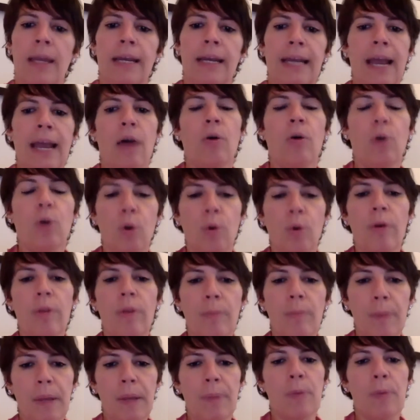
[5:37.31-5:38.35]
Now, who are the
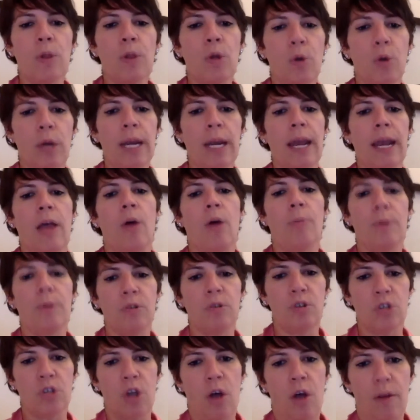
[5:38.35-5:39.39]
people who can help you
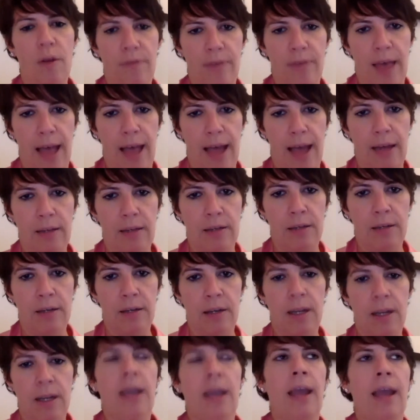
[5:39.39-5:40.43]
solve that?
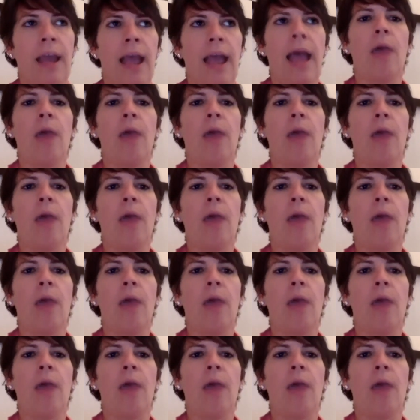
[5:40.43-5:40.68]
Mm-hmm.